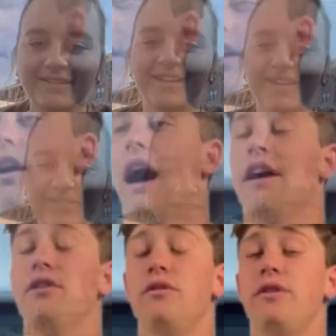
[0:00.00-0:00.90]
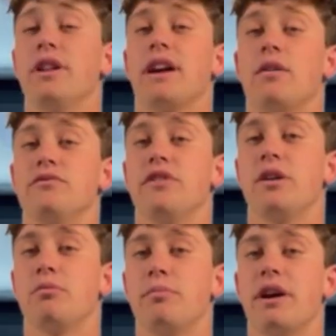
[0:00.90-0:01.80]
Invest. I do feel like I was
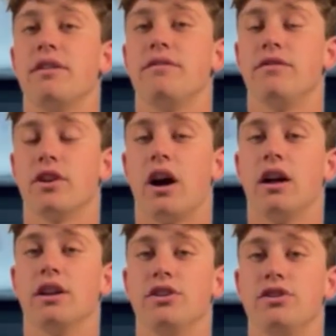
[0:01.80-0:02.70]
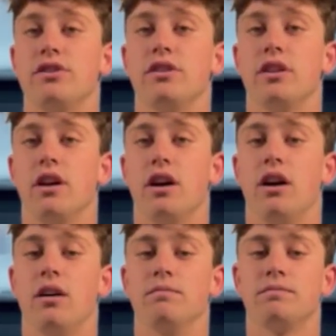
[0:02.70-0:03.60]
very prepared for college.
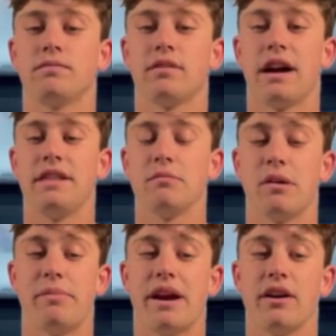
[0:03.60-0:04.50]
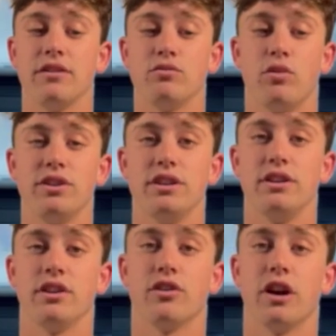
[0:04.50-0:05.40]
I think my parents, one,
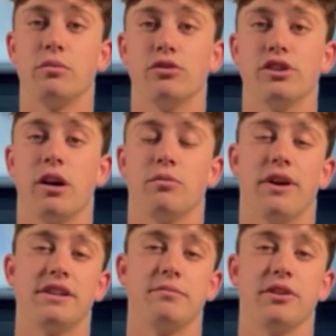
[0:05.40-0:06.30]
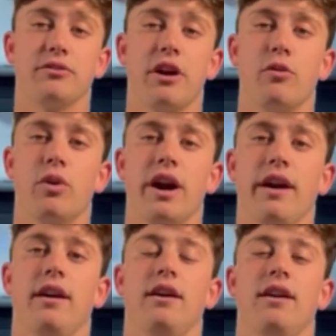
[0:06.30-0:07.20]
did an incredible job raising me the right
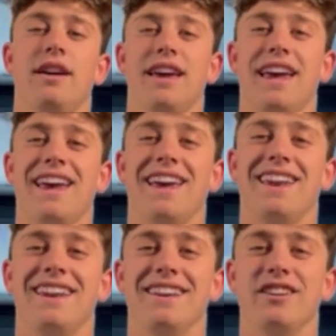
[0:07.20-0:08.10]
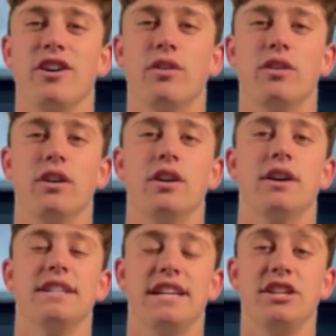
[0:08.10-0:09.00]
way and, you know,
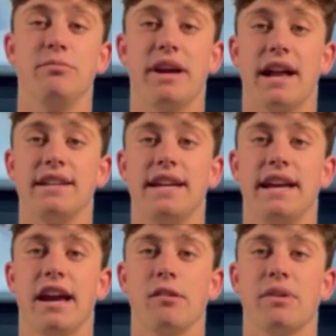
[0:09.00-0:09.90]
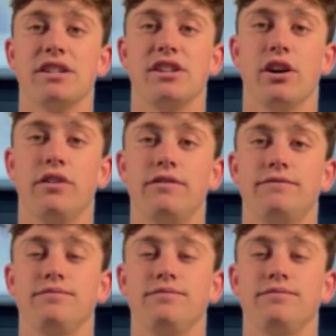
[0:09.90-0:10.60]
teaching me how to take care of myself,